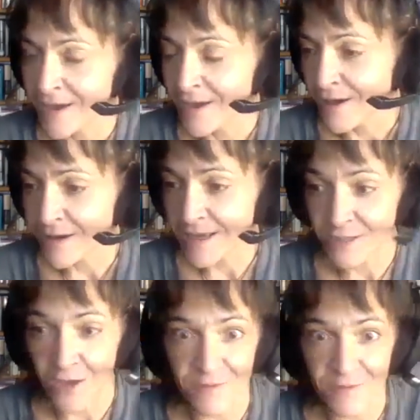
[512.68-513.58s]
is
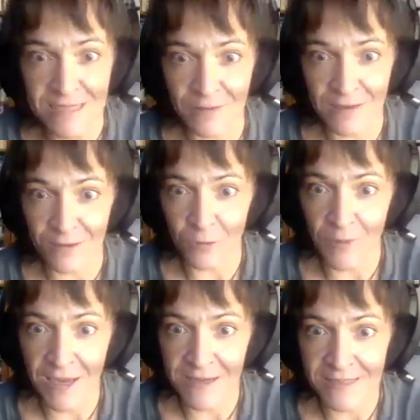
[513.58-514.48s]
often selling little
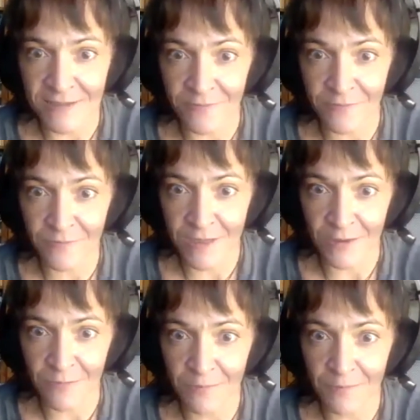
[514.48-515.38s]
baggies of,
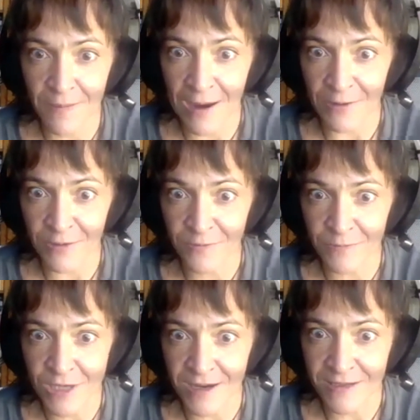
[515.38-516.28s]
powder from
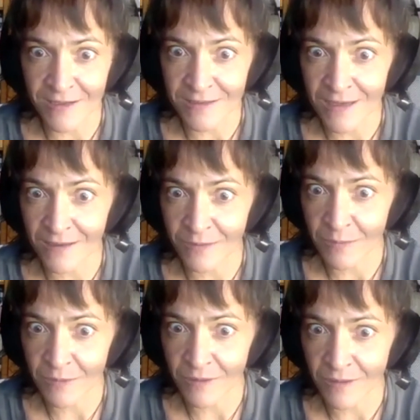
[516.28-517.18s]
China and telling
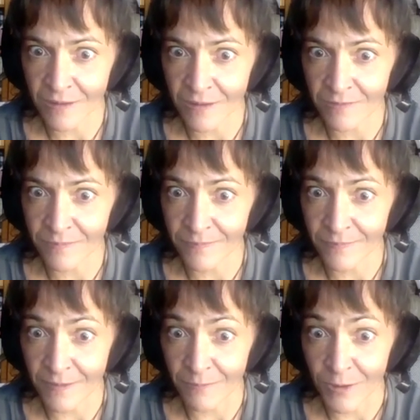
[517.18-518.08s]
people that they're
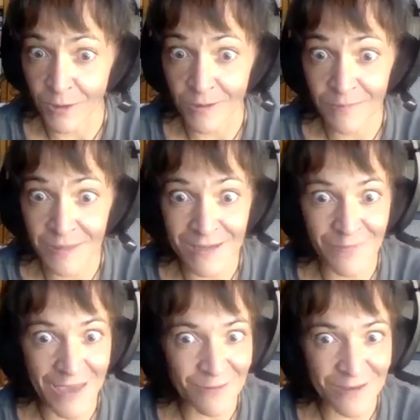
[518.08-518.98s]
pure
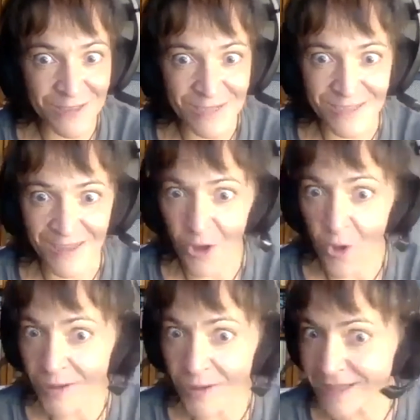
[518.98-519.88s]
MDMA, which is not
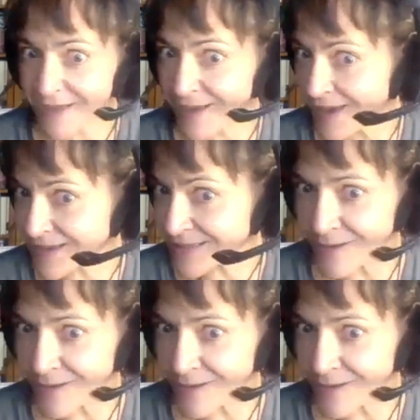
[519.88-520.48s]
always the case. So,